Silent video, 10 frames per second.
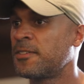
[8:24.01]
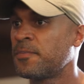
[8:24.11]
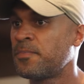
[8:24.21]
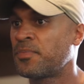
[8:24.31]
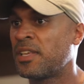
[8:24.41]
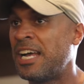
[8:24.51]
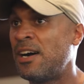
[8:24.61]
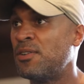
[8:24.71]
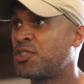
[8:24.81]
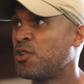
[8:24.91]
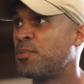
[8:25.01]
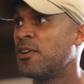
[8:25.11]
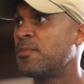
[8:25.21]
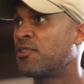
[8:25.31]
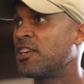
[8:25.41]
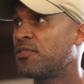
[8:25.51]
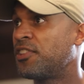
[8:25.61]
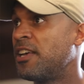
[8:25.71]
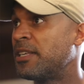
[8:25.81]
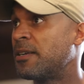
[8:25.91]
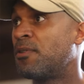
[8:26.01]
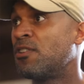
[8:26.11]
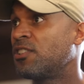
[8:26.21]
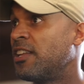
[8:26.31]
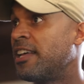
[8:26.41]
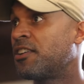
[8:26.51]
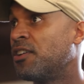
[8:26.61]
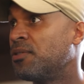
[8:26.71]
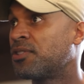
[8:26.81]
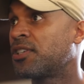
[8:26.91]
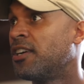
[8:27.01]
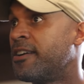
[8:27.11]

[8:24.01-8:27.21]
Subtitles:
I was super impressed with him as a person and a coach.